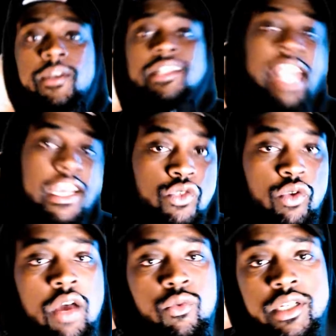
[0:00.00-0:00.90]
That's what
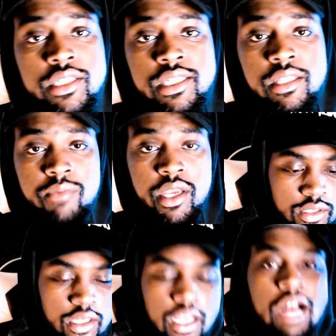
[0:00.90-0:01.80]
I wanna see, man.
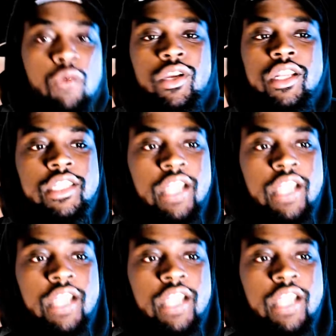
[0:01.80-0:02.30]
I want a,